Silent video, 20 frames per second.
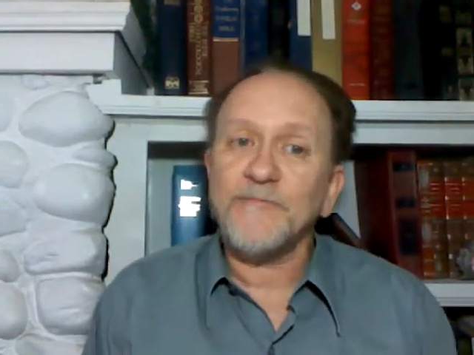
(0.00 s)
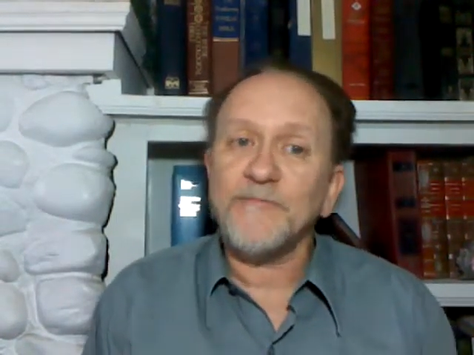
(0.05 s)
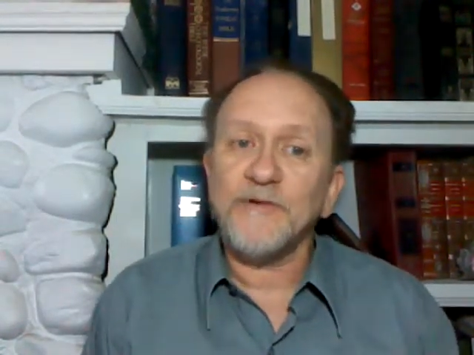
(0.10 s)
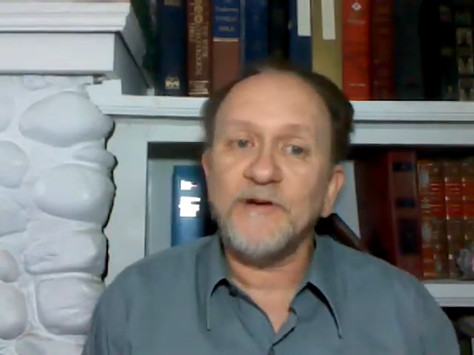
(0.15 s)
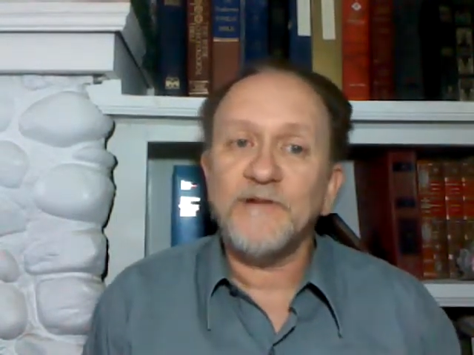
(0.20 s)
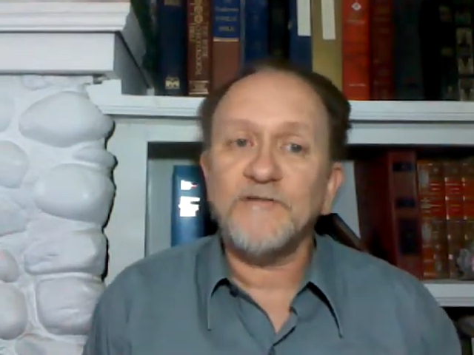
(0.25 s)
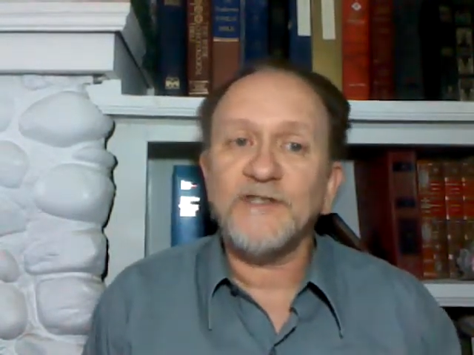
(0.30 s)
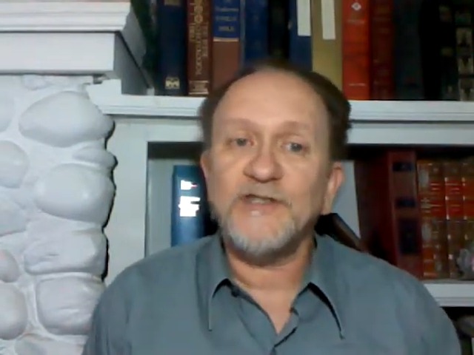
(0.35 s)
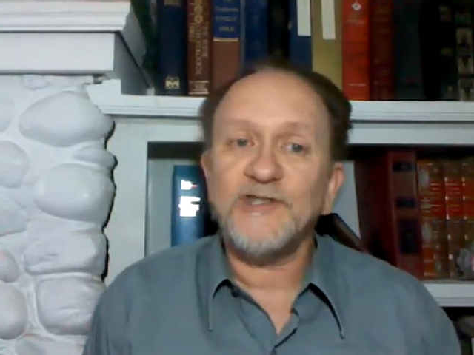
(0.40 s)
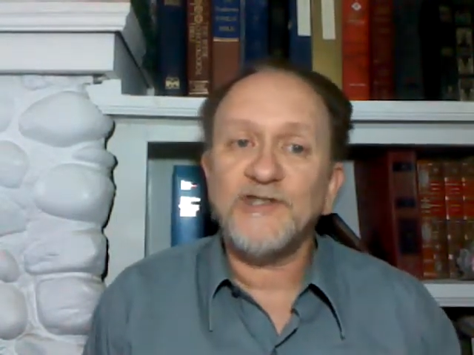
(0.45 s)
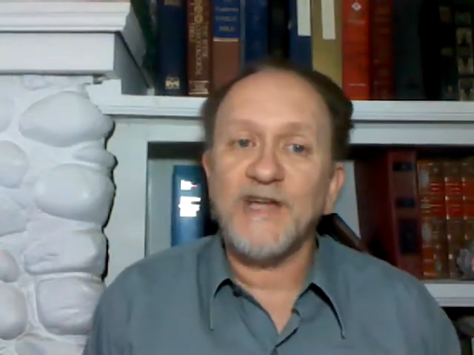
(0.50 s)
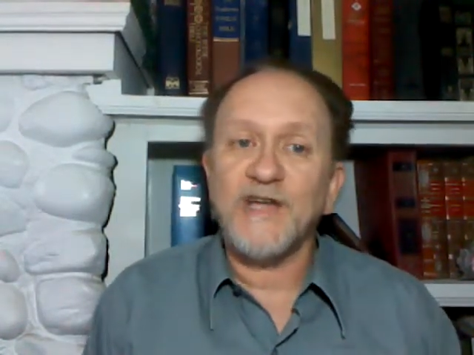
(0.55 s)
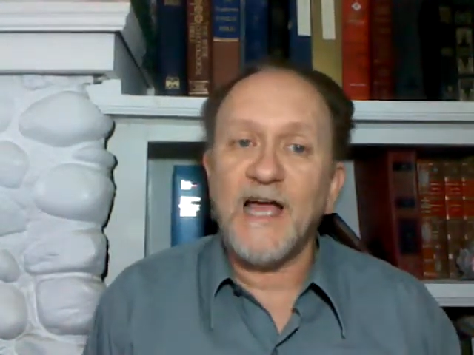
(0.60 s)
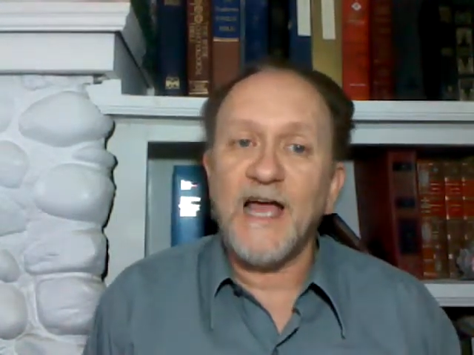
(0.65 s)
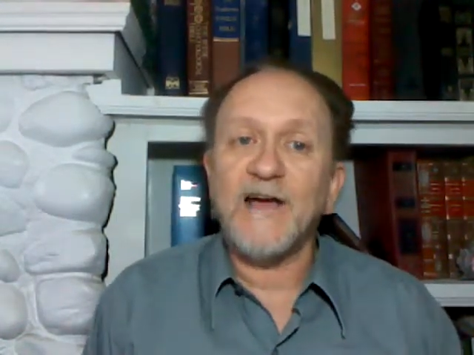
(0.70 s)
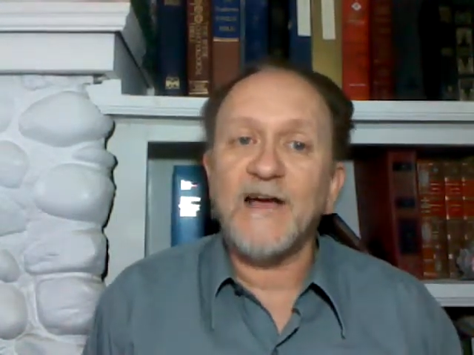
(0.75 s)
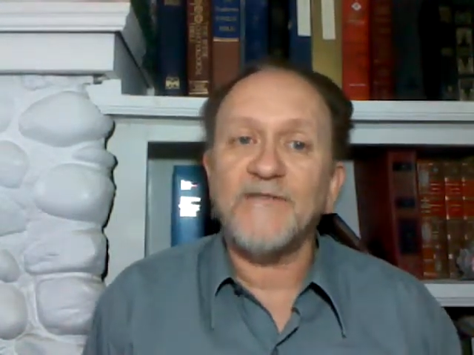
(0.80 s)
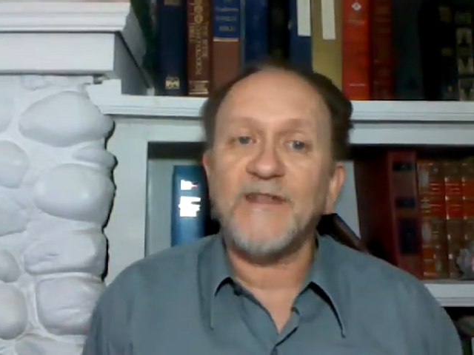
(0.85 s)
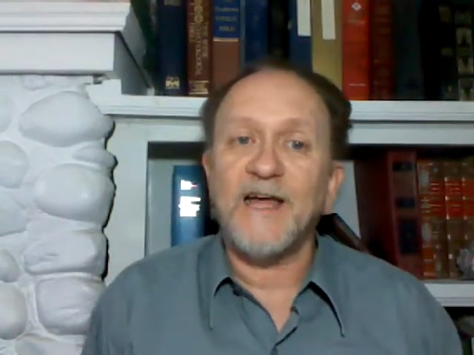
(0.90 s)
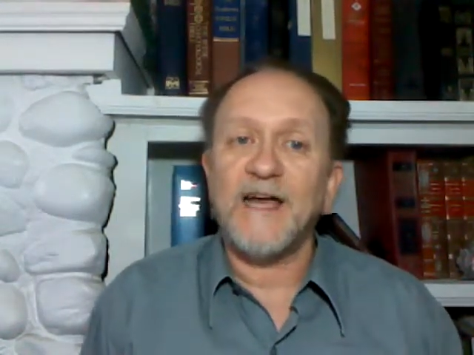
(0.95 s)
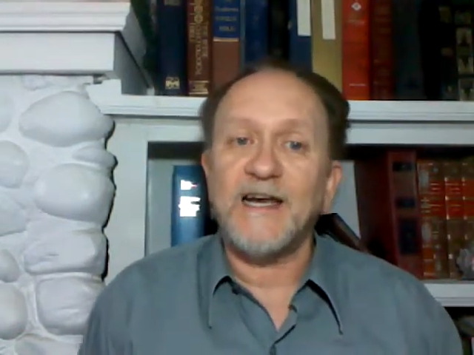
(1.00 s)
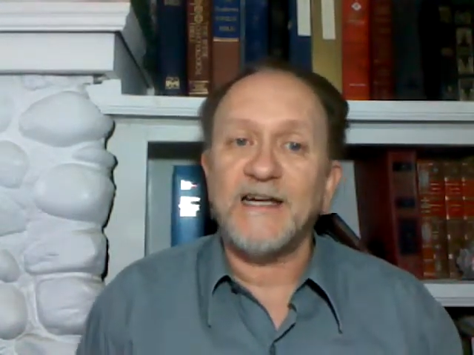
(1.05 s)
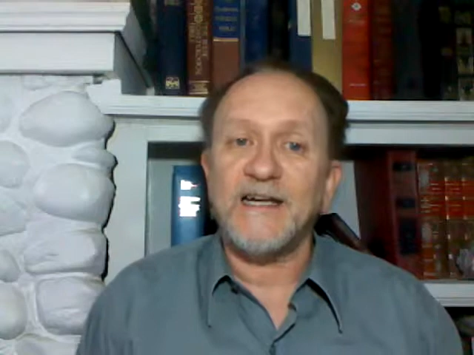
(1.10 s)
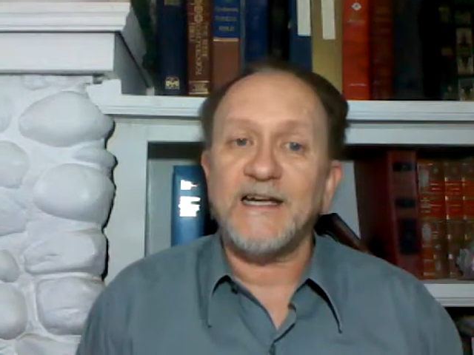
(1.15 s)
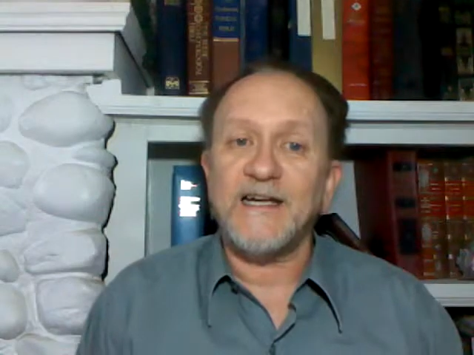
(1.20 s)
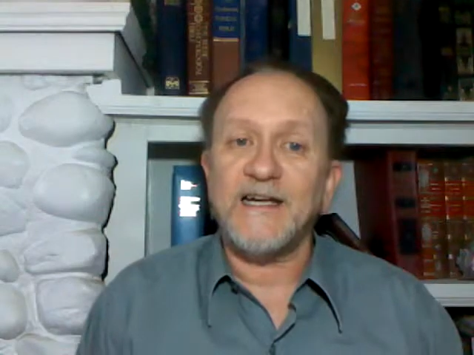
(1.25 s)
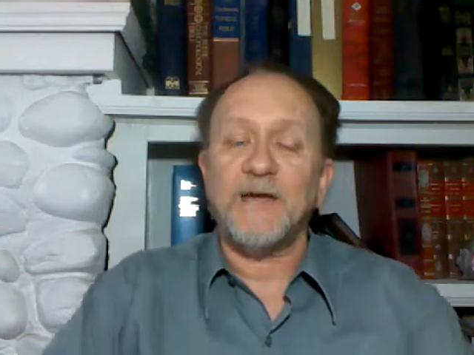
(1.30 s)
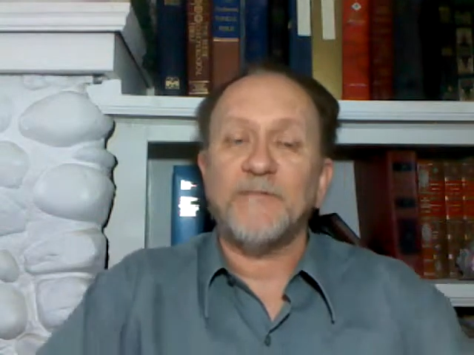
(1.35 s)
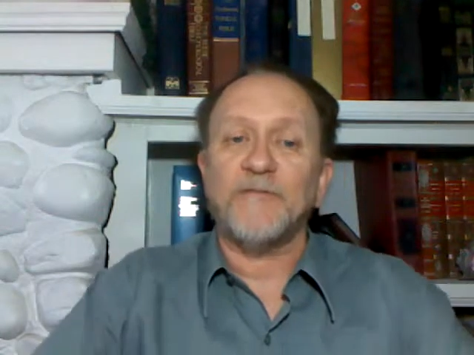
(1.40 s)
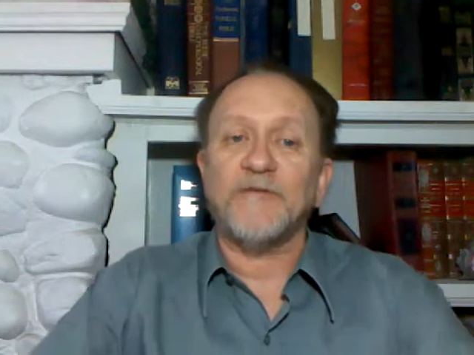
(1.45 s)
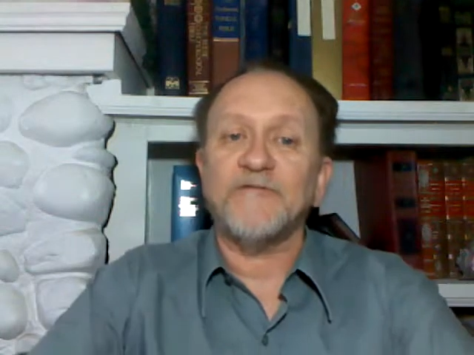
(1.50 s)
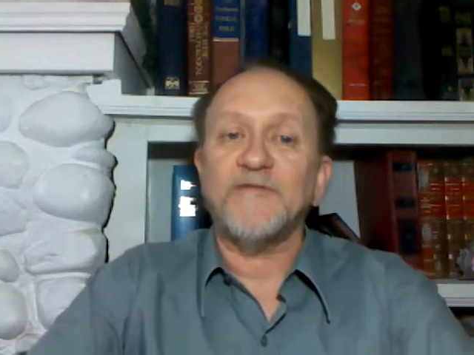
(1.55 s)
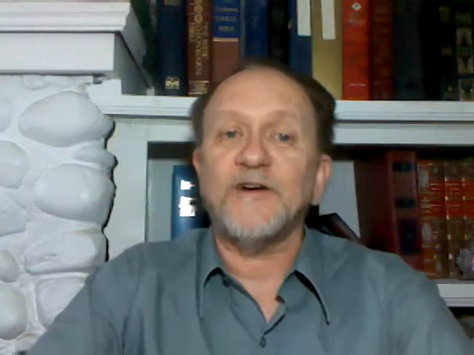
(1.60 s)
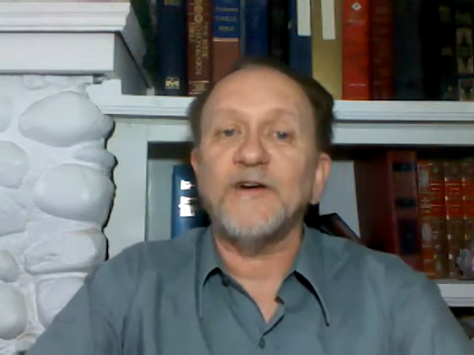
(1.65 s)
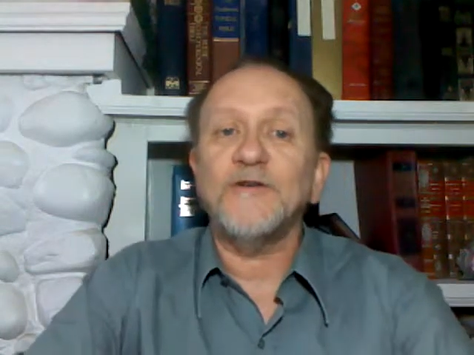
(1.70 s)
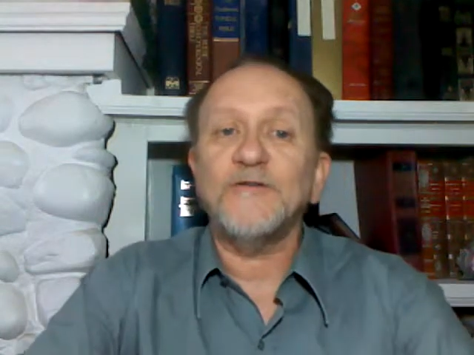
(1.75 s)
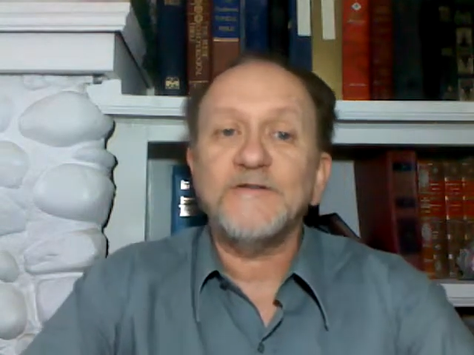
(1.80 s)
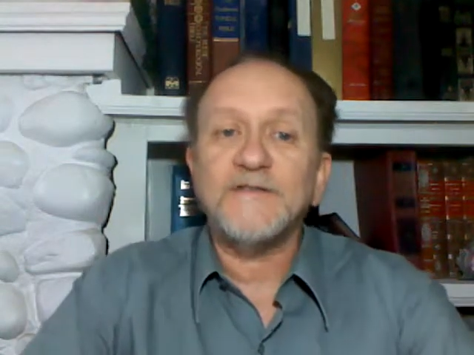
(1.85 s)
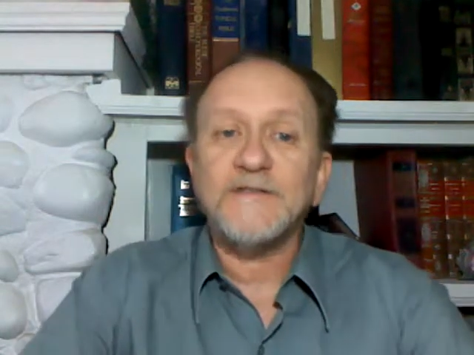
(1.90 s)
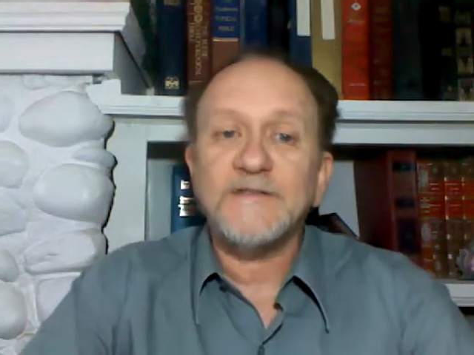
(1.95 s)
privilege to have that example,
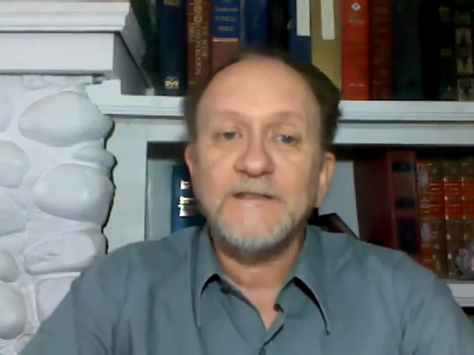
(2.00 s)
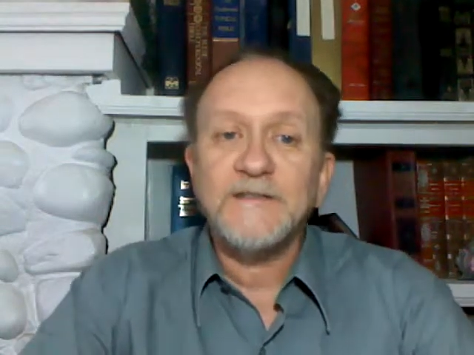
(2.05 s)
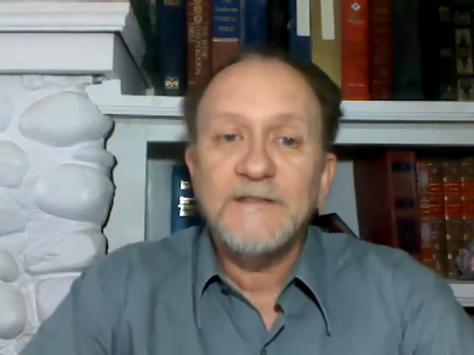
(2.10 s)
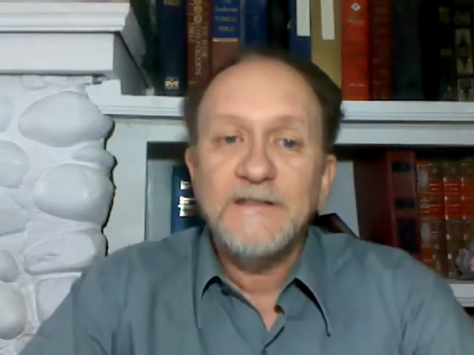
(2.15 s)
folks.